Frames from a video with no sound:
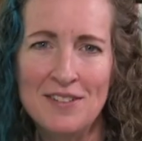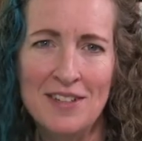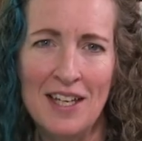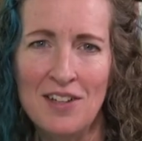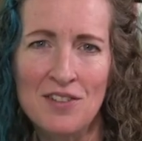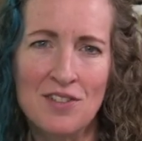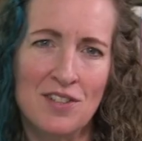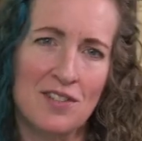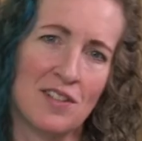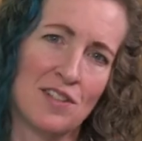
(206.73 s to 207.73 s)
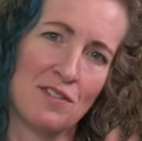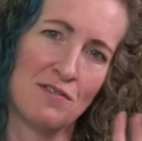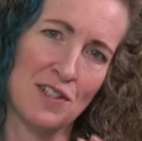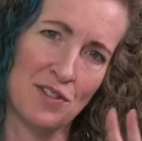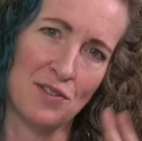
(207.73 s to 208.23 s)
together just under
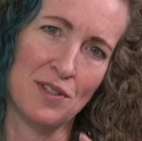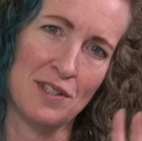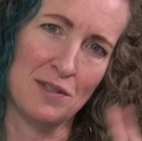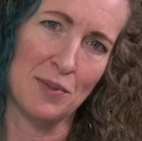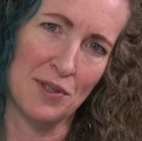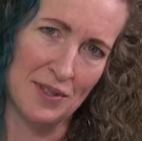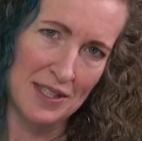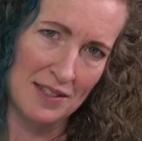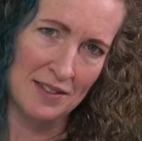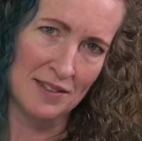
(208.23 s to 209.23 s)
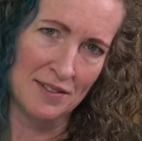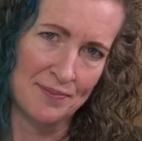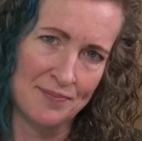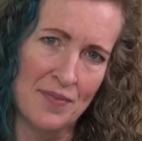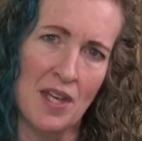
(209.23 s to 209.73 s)
visual disabilities,
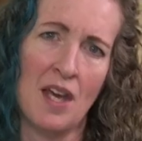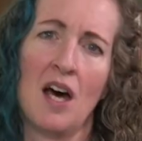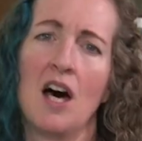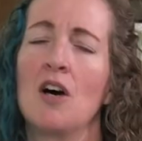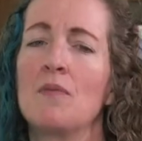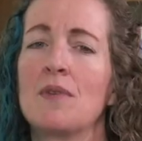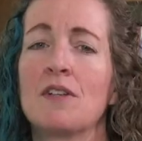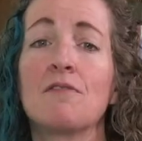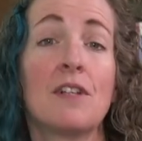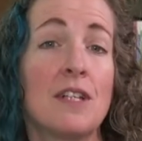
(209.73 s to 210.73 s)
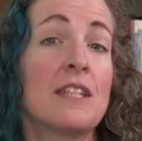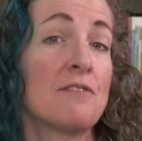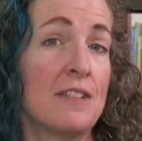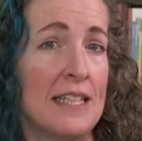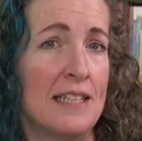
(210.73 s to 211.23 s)
um, they're very
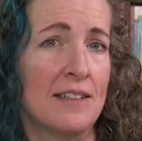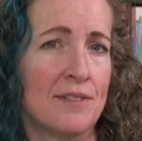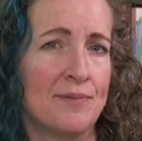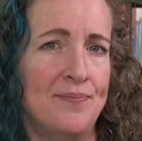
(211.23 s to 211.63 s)
different needs.